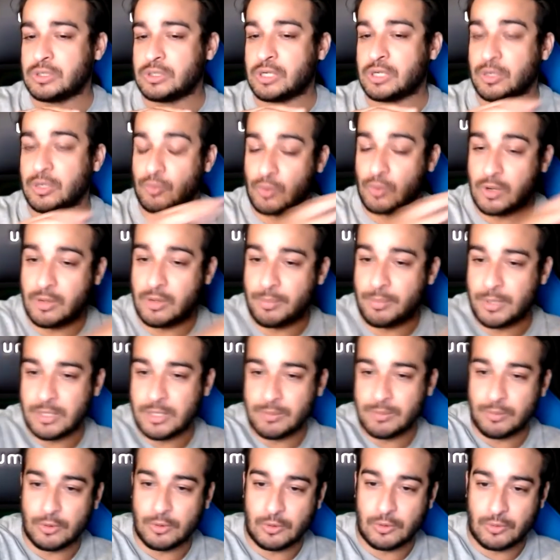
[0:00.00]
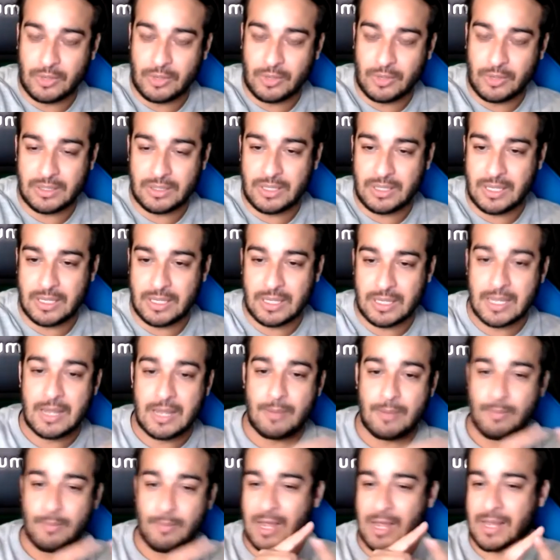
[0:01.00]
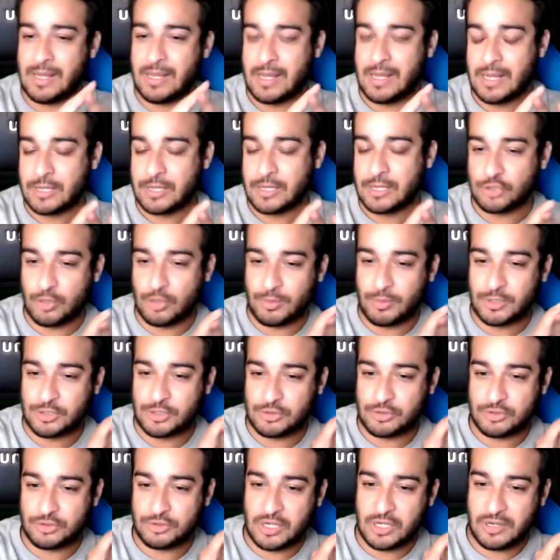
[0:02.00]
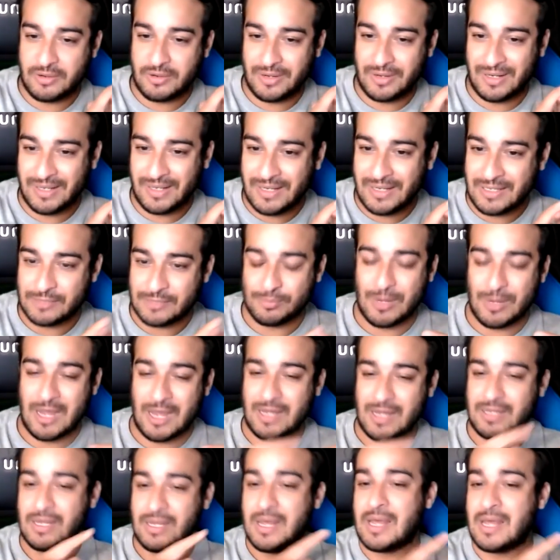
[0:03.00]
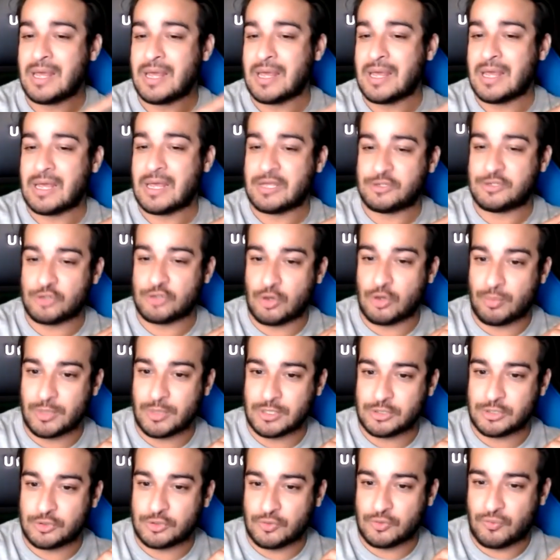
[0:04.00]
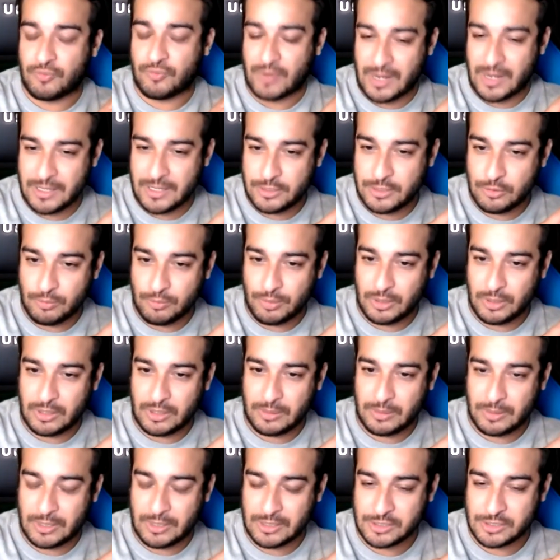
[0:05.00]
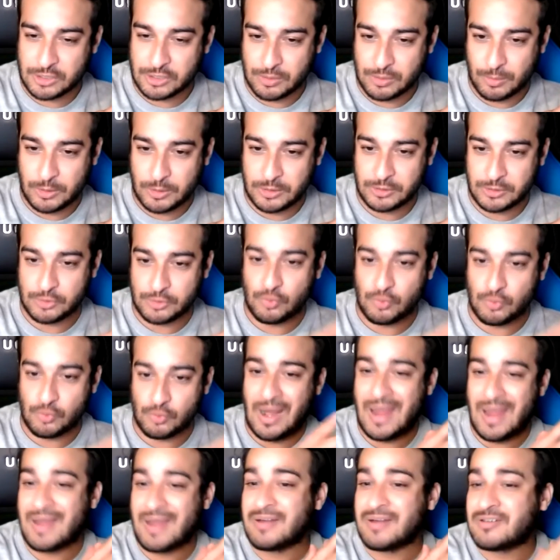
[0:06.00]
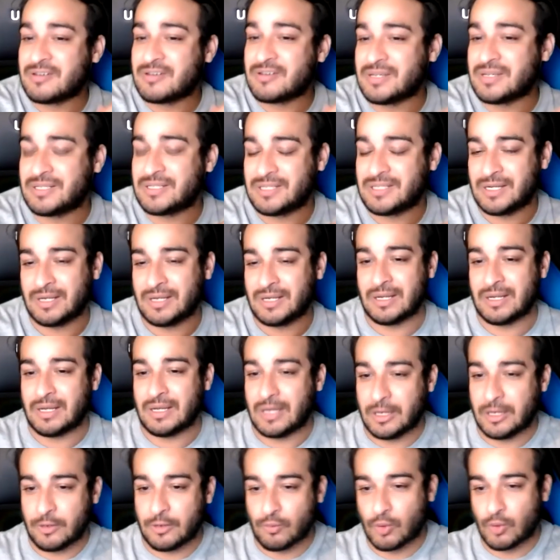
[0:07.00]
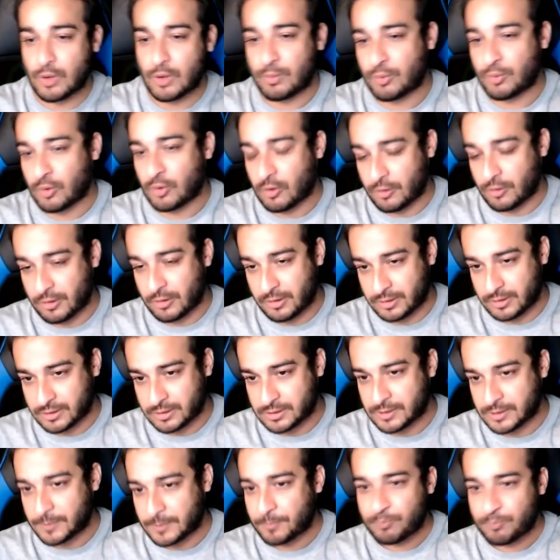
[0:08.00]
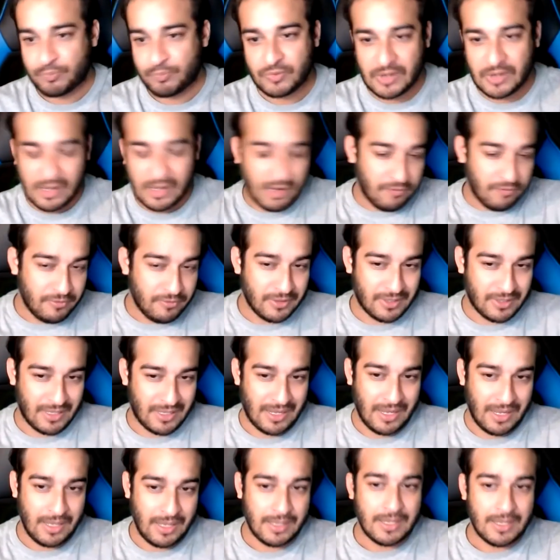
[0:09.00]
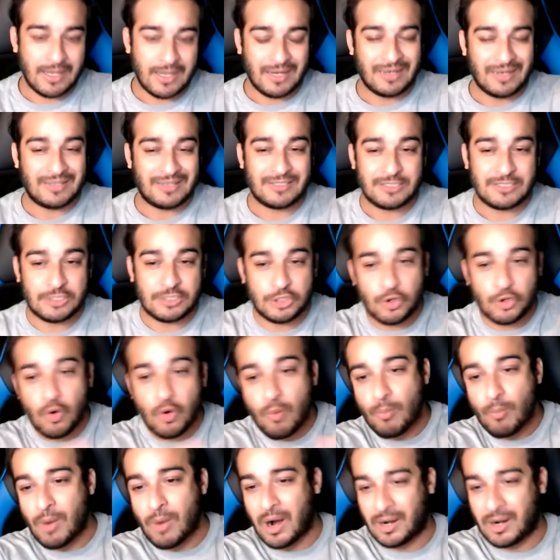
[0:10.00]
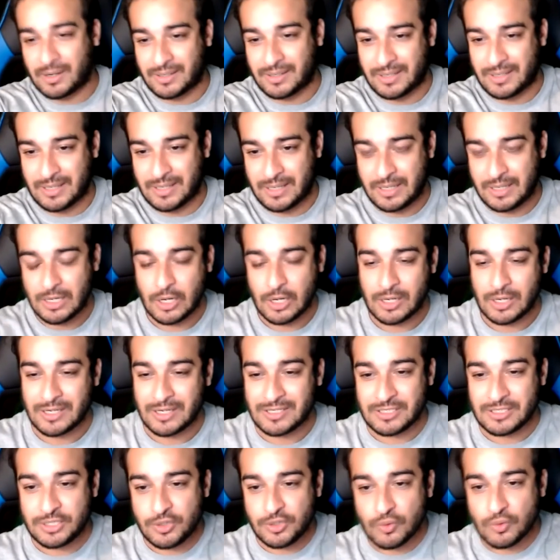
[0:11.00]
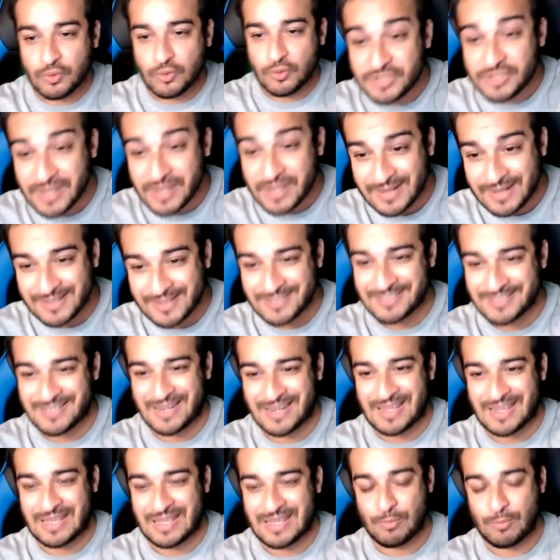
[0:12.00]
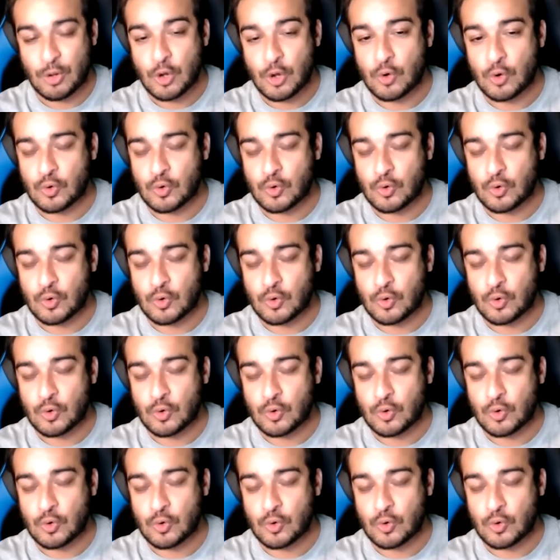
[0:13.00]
convert people or anything. My job is to generate leads. My job is to find you customers who are interested in one product. After that, it's your marketing, it's your sales team